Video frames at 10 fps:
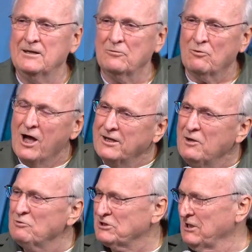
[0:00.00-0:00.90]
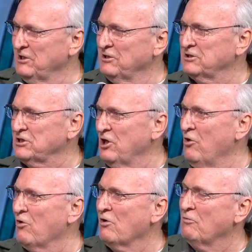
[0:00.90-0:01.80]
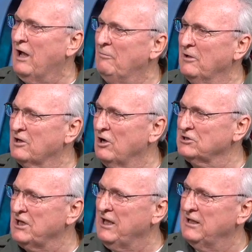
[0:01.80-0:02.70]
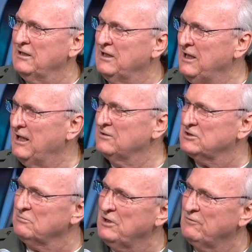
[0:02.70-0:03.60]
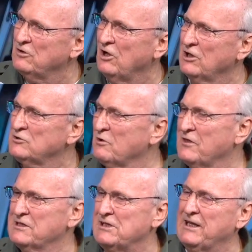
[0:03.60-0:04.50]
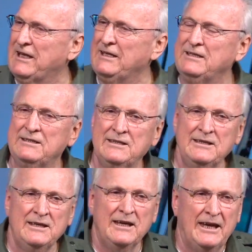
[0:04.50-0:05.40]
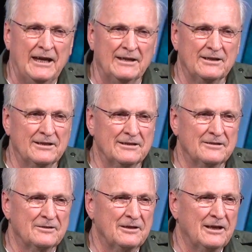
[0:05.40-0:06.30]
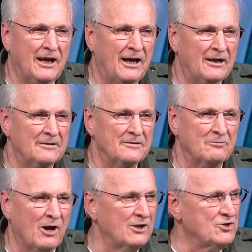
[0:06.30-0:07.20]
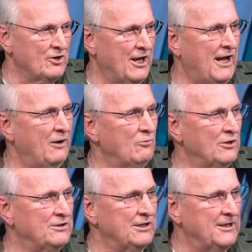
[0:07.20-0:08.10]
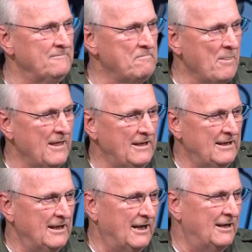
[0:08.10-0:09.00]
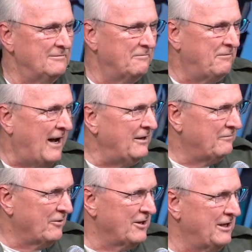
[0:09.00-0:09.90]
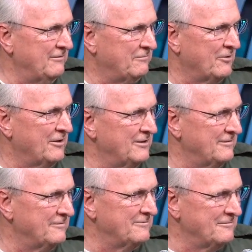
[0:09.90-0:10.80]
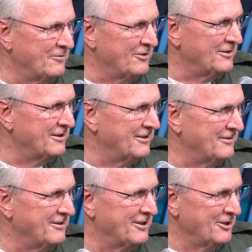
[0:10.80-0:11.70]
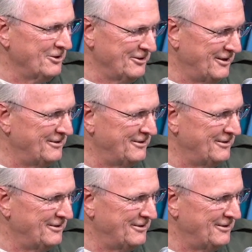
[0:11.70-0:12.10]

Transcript: Rodney was a little slower uh, because he had, uh, he had some difficulties with his leg, and uh, uh Roger and I would uh, fight for the for the for the the little